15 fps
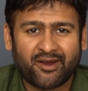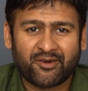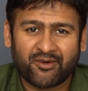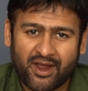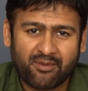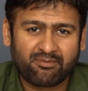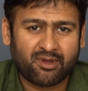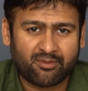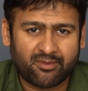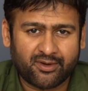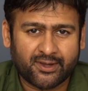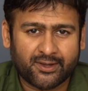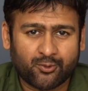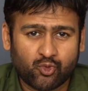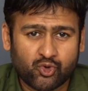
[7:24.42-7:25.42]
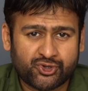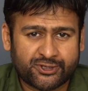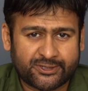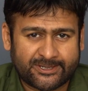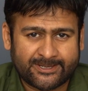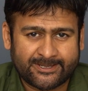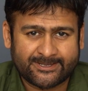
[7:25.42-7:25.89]
RAM memory,
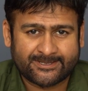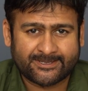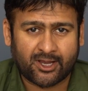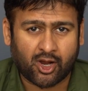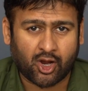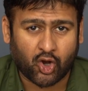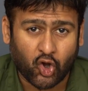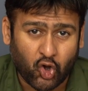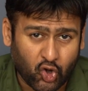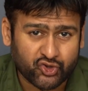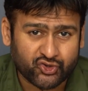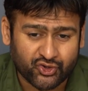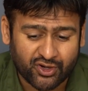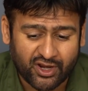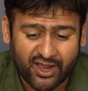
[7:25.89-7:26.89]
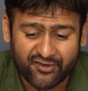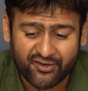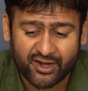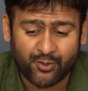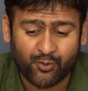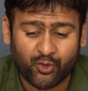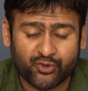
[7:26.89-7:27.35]
which is colossal. I
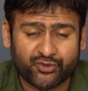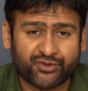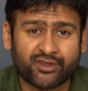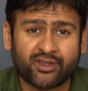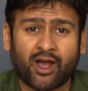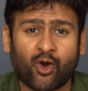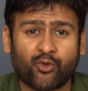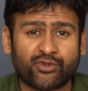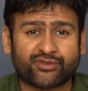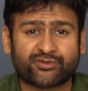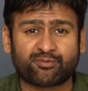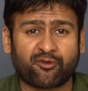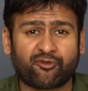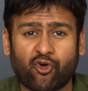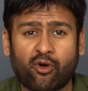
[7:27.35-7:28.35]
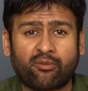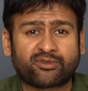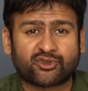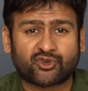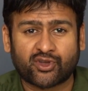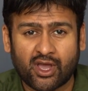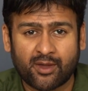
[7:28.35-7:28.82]
really want to see how this
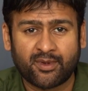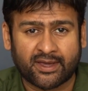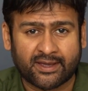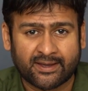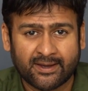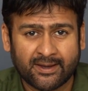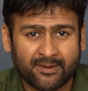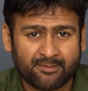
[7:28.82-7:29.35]
performs in gaming,